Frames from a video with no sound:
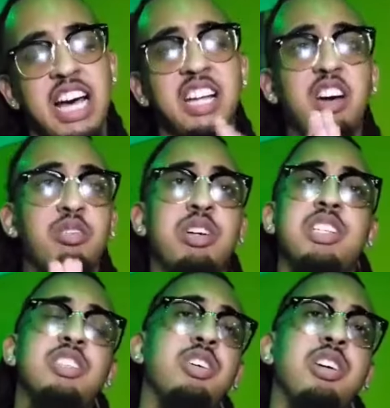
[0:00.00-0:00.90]
I love what
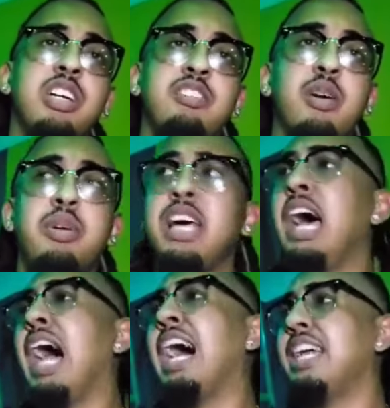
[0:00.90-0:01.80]
he's doing. You feel me?
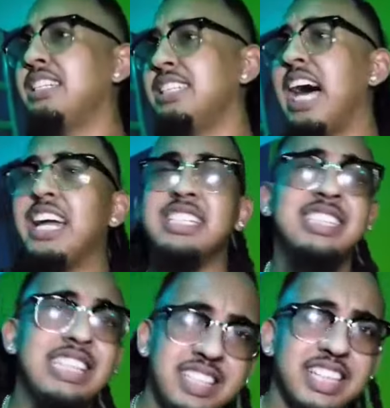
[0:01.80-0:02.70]
I just I done
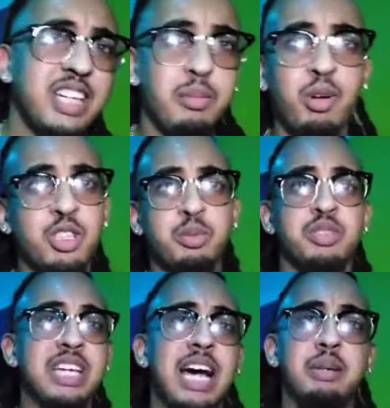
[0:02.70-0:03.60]
seen the nigga multiple
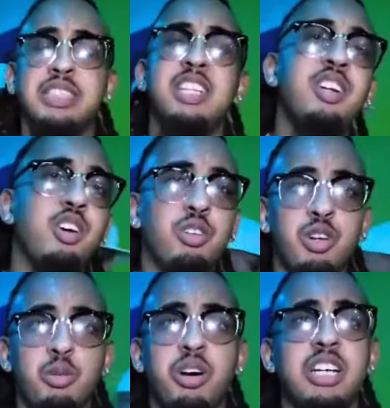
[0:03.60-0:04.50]
times. Didn't know who he
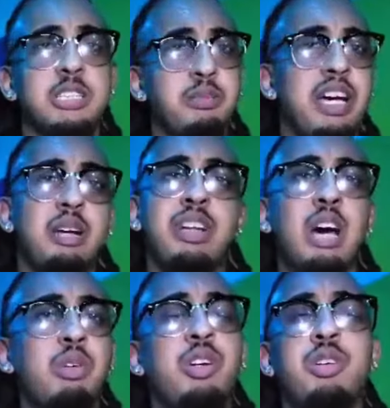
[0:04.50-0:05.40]
was. Met him.
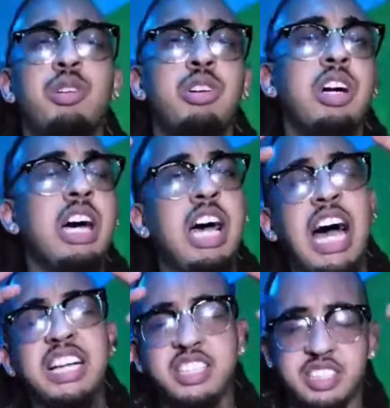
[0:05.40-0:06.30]
Now we cool.
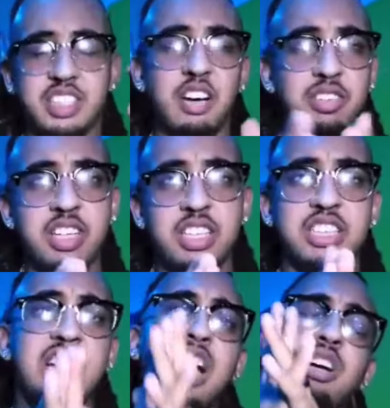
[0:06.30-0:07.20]
I just love it.
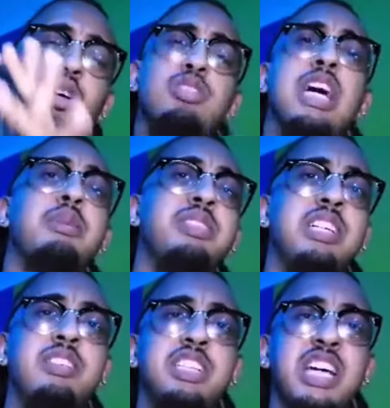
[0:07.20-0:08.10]
Shout out Go Time
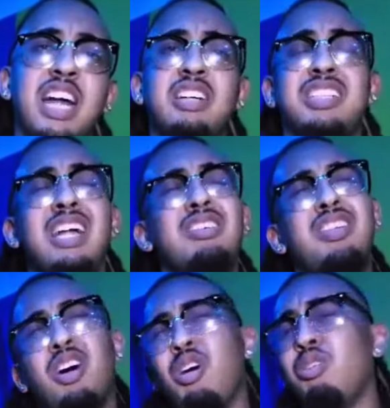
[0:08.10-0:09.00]
TV. Shout out shout out
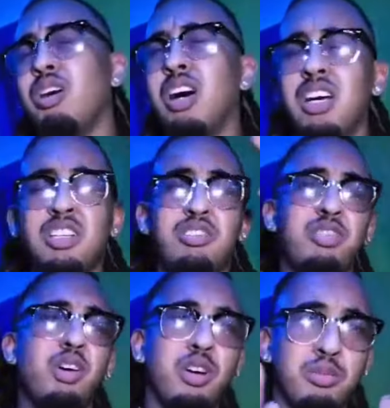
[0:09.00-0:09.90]
the whole the
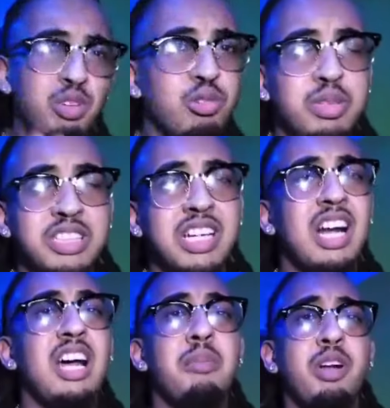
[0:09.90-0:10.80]
Florida movement. Shout
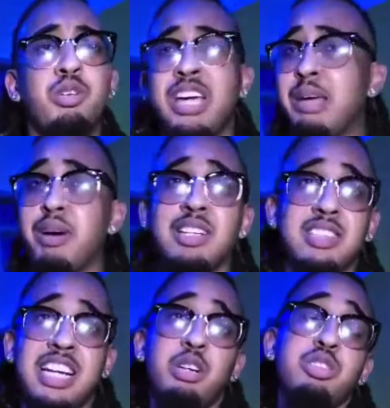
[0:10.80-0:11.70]
out everybody who came out
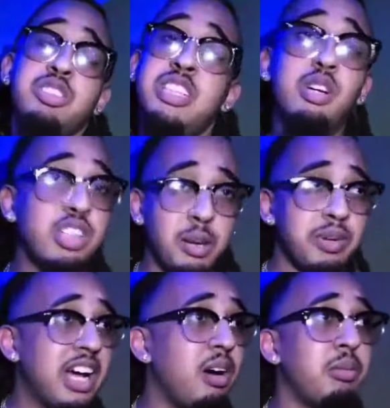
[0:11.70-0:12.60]
today who's still
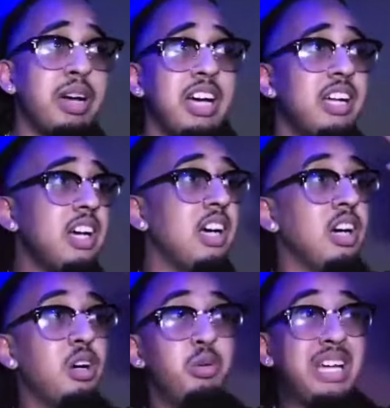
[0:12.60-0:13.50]
coming out, man.
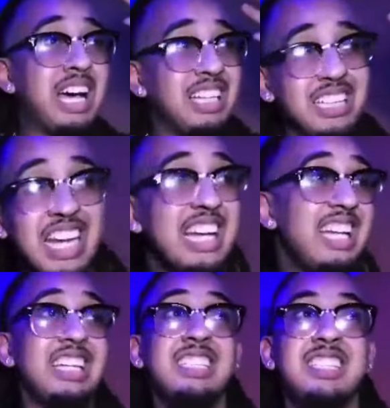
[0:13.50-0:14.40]
We got
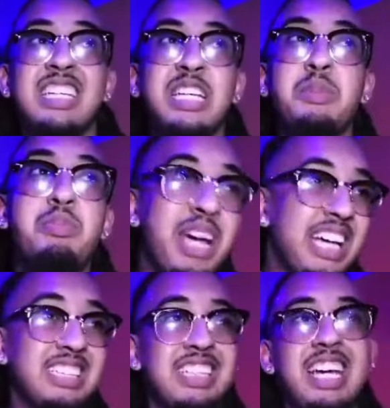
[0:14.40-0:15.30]
NXT,
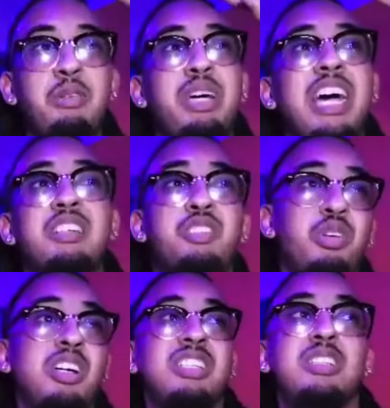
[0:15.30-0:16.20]
Paisley. We got
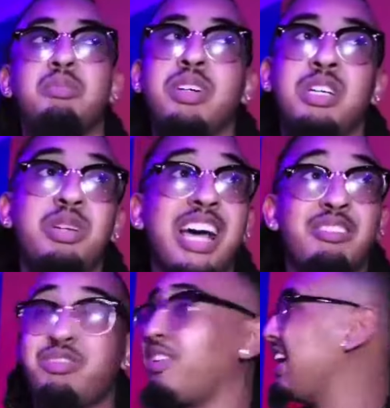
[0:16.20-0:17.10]
drugs in the building. We got
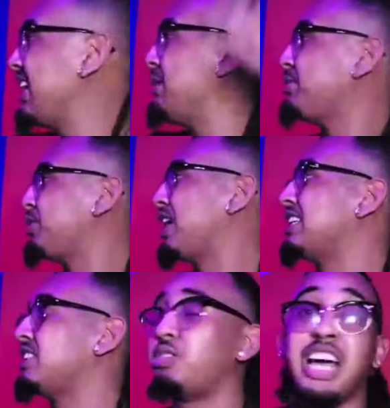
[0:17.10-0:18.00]
Fred,
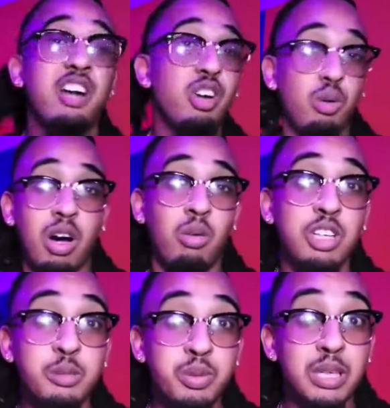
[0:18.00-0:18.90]
M3S3. I don't know why I'm
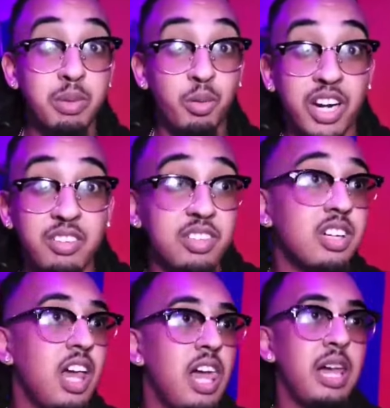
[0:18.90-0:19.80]
whispering, but whatever. You
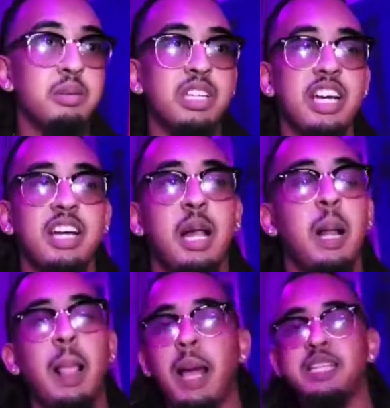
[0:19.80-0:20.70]
know what I'm saying?
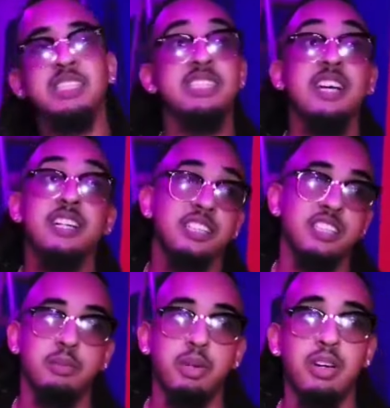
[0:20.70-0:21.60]
I just love this
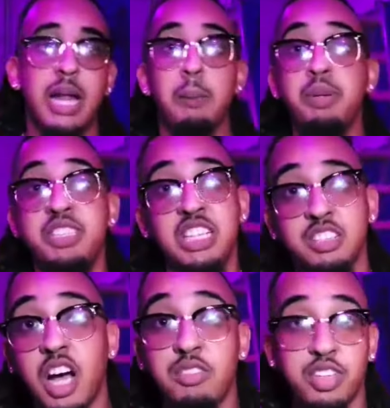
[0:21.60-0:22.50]
shit, bro. And I appreciate
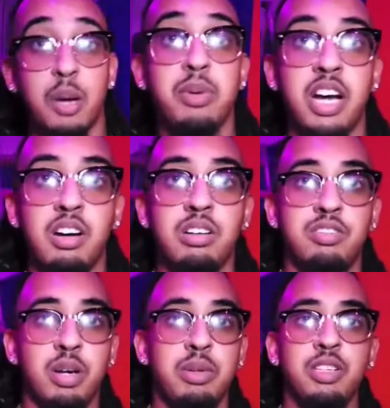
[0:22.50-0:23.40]
y'all for coming out.
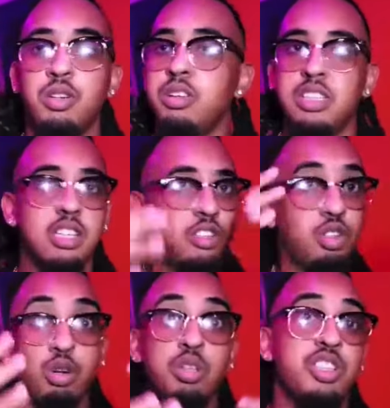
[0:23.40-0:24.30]
Feel me? Doing the,
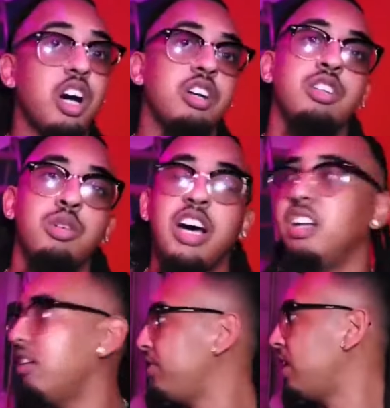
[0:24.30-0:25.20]
doing what y'all do. I
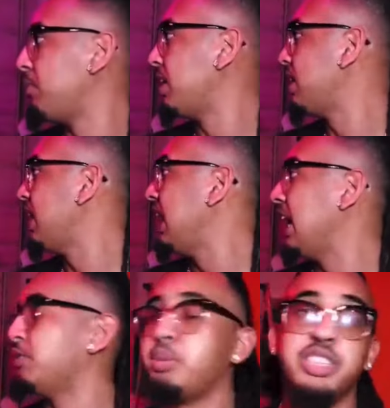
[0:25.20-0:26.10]
love y'all, man.
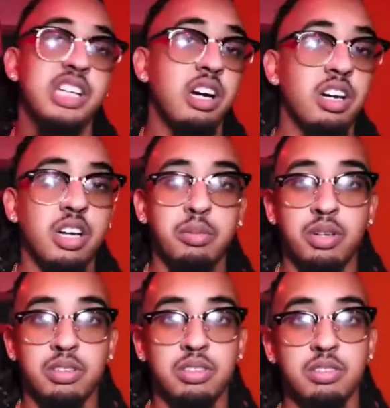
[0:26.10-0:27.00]
I appreciate all y'all,
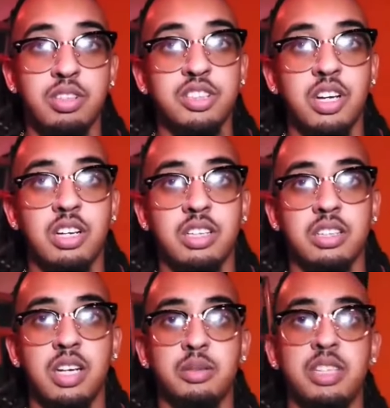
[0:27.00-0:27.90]
bro. Real talk. You know
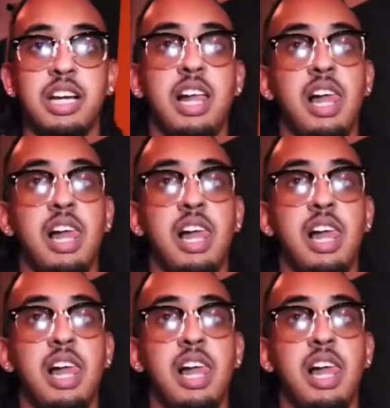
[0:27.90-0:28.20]
what I'm saying?